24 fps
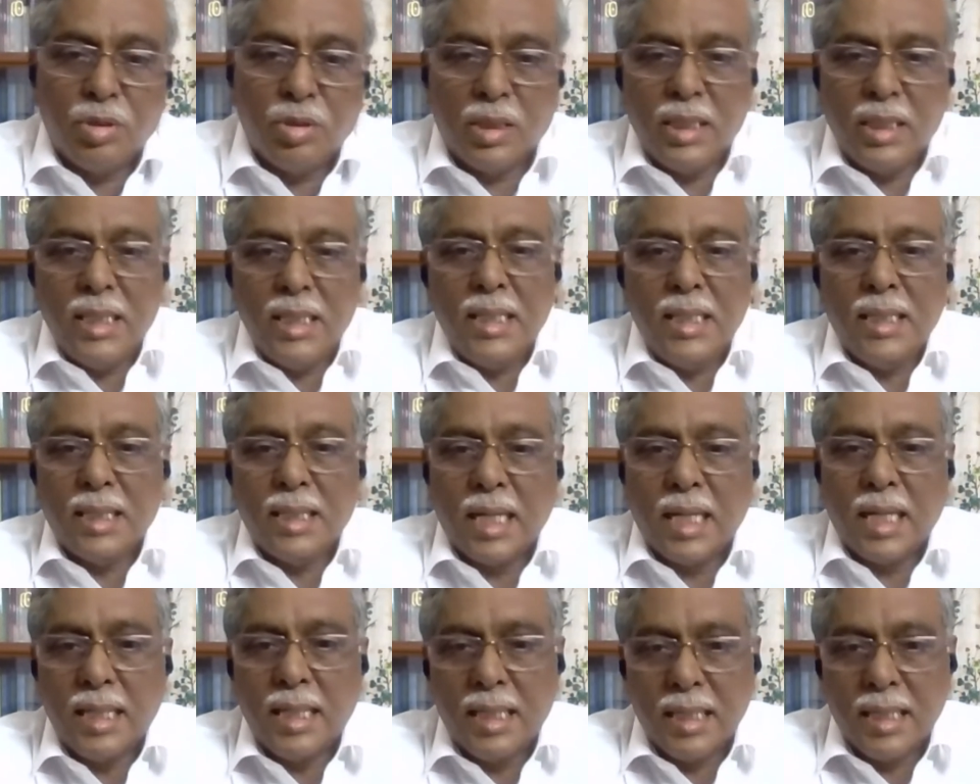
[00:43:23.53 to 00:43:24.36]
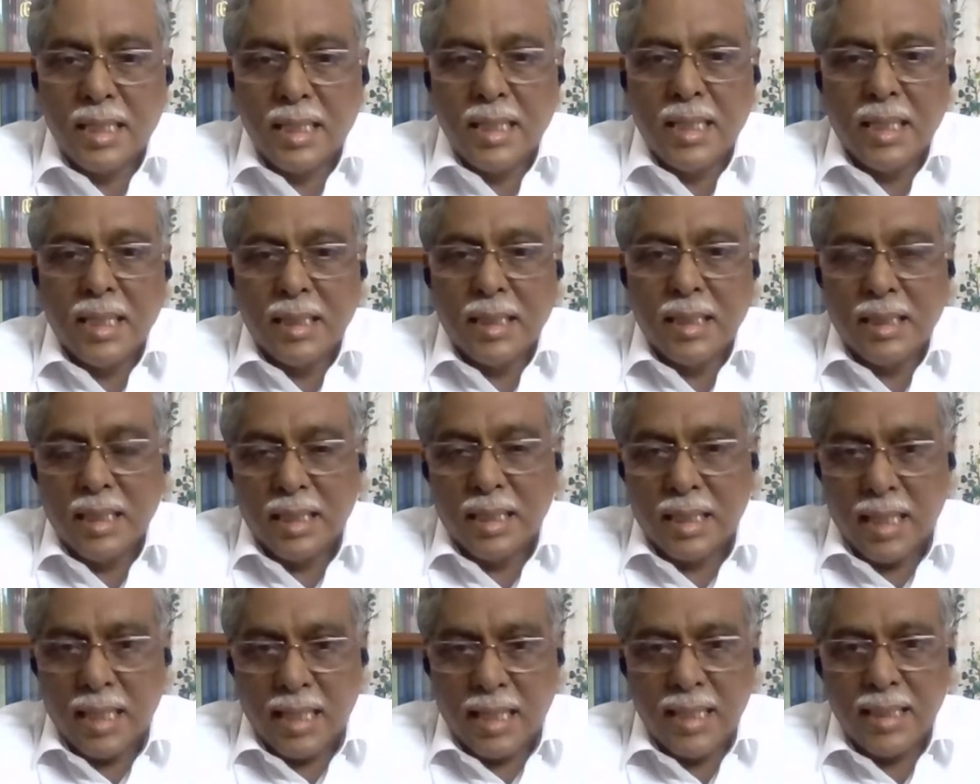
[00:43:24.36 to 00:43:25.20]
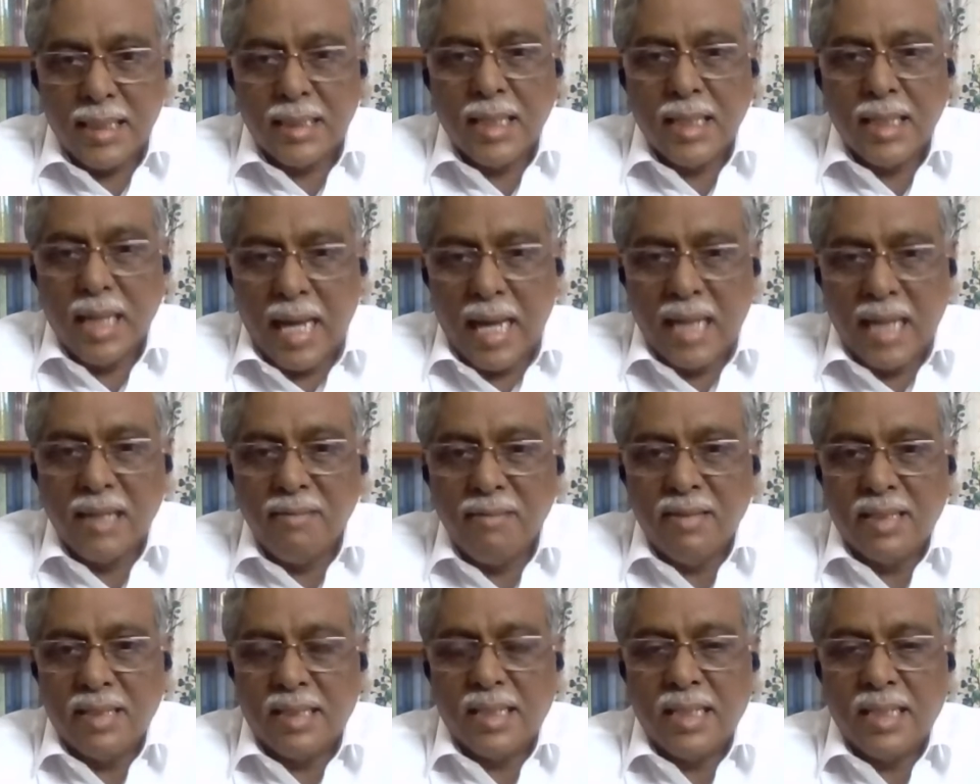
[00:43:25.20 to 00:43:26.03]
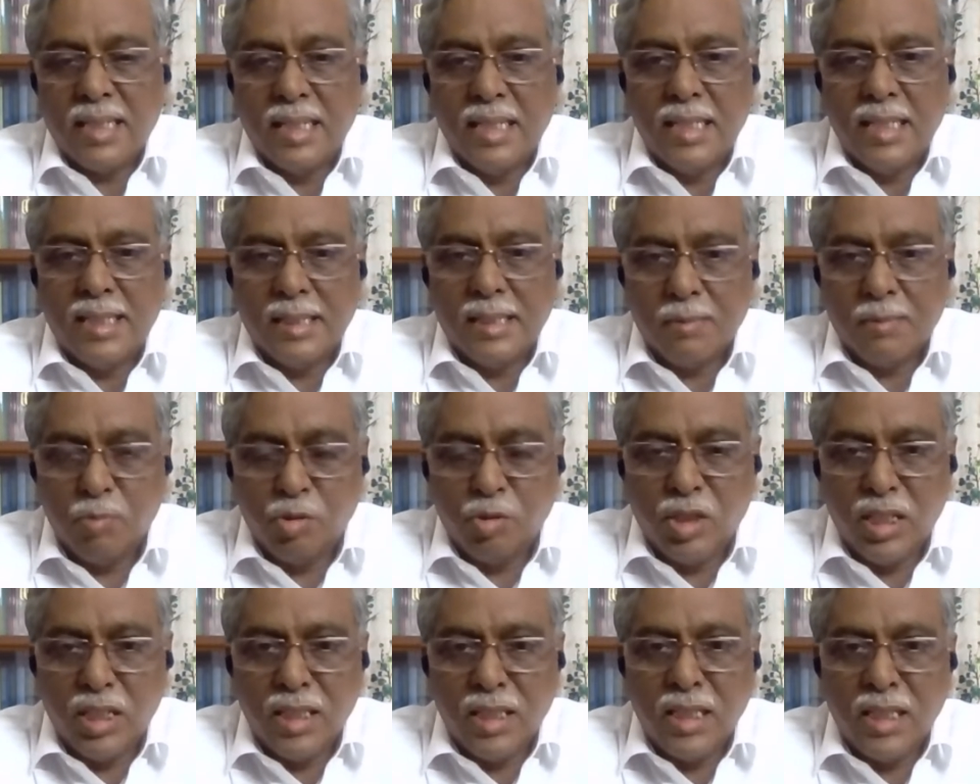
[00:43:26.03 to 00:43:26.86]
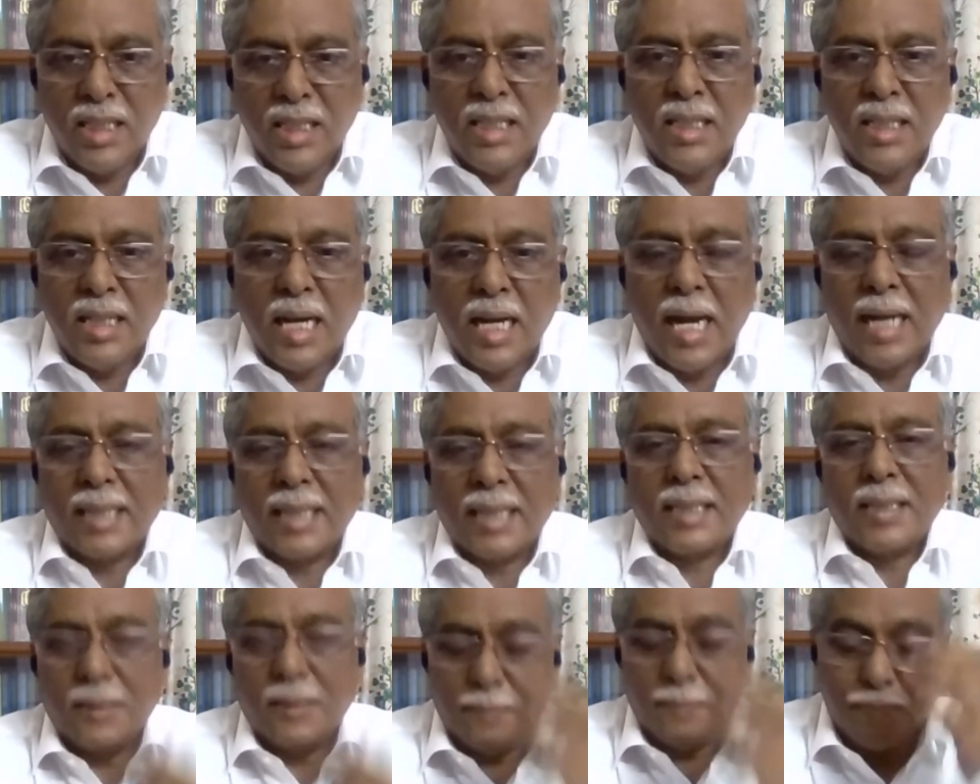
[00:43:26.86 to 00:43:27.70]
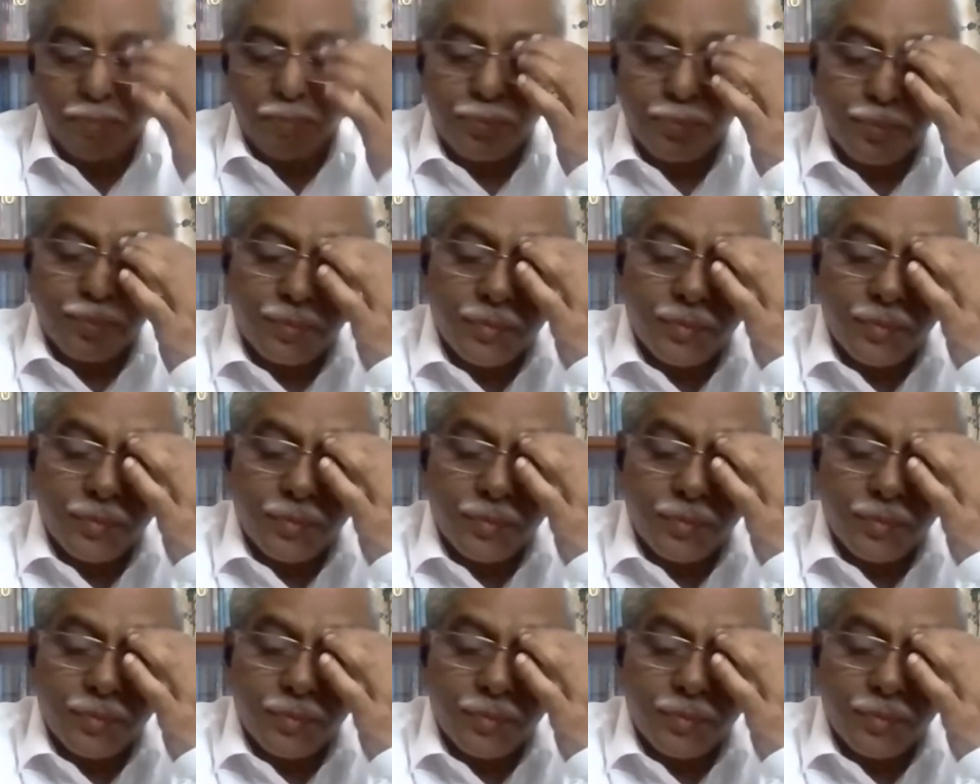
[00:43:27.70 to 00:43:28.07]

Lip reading: see that the correct language is put in the act.